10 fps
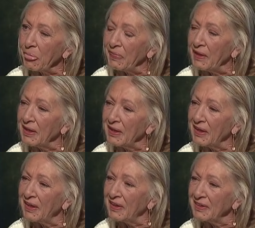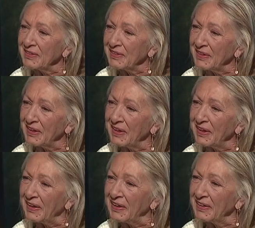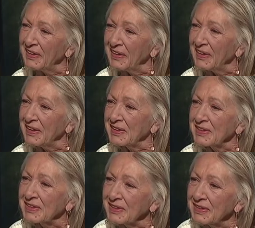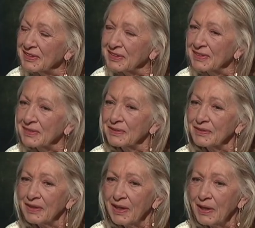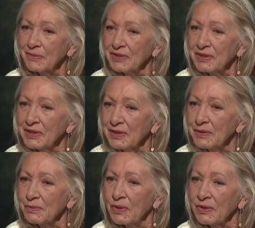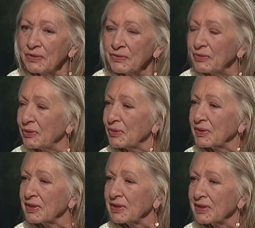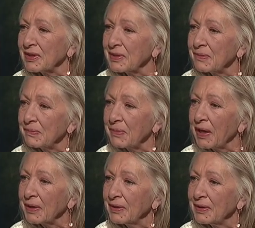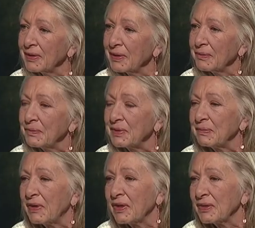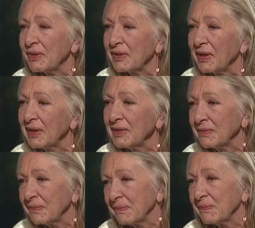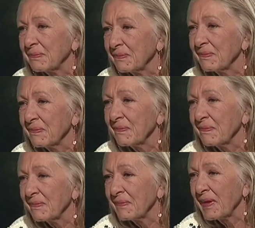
They are, they are. And it's, it's absolutely wonderful to see them back with my daughter. And she's doing well?